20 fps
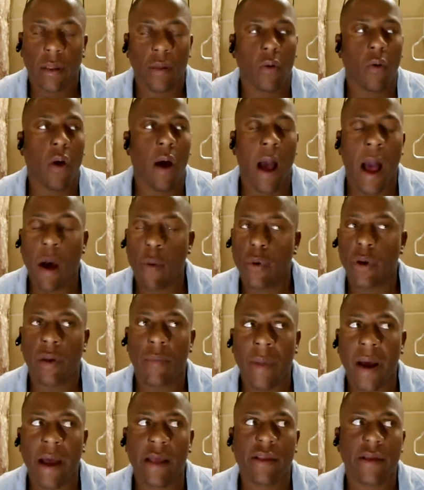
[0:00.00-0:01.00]
So I
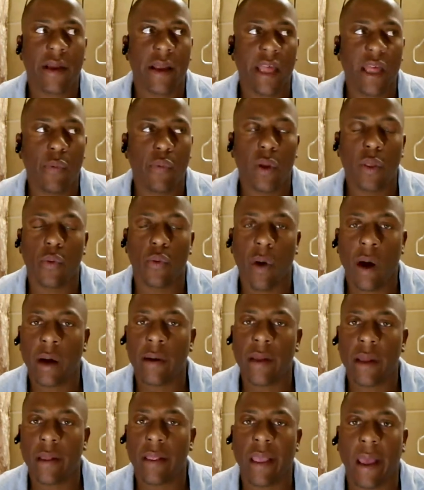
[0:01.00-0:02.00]
would imagine that he went
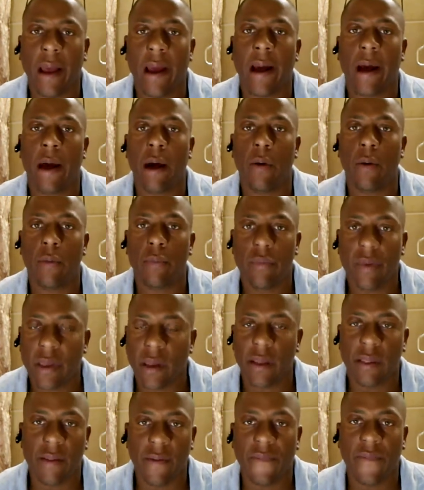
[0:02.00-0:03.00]
throughout that town
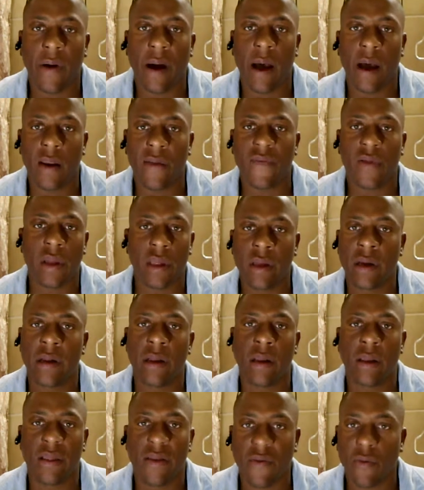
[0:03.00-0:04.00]
testifying of the
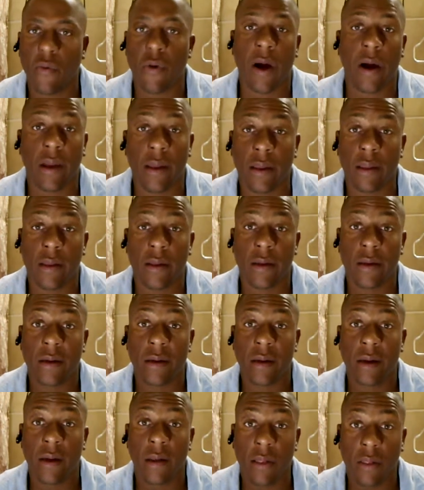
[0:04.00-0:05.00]
goodness of Christ.
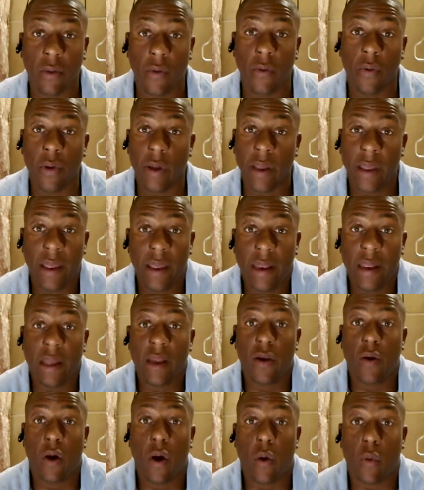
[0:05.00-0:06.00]
So he
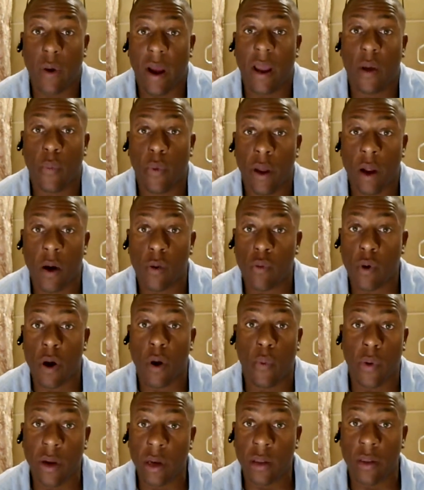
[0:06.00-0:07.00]
didn't know a right way or
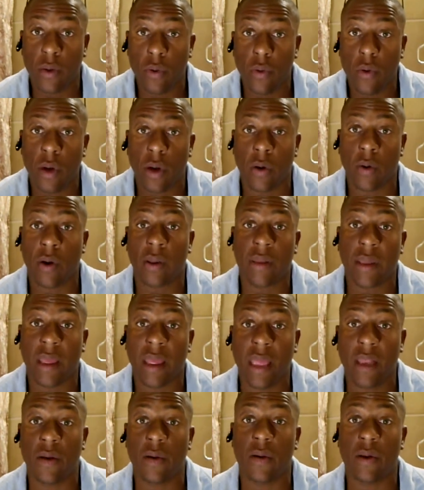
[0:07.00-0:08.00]
wrong way to do it. The only
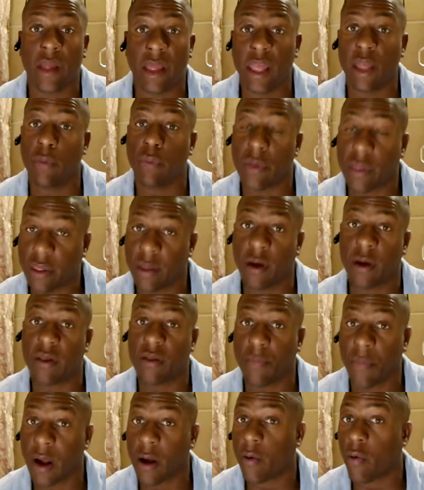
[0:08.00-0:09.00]
thing he knew that he was
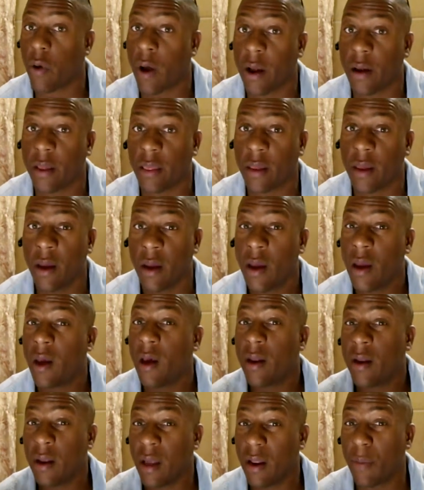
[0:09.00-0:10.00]
touched by Christ.
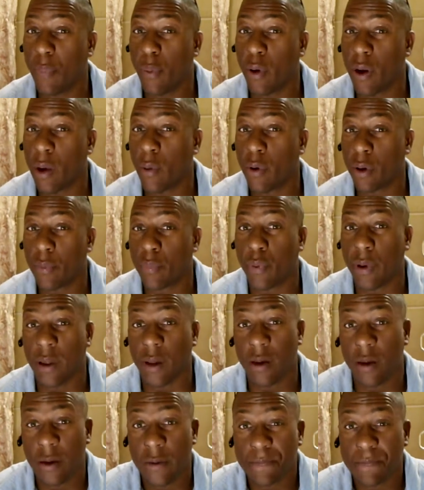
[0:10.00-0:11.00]
Another point I want to
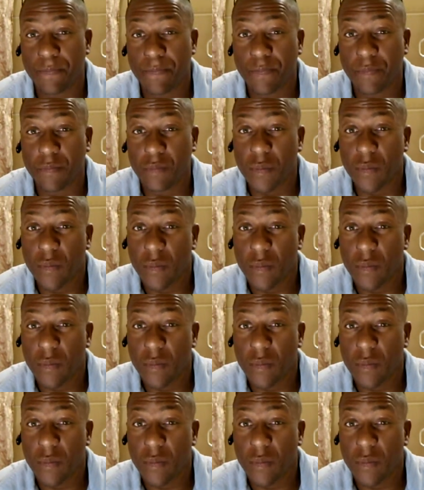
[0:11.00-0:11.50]
bring up.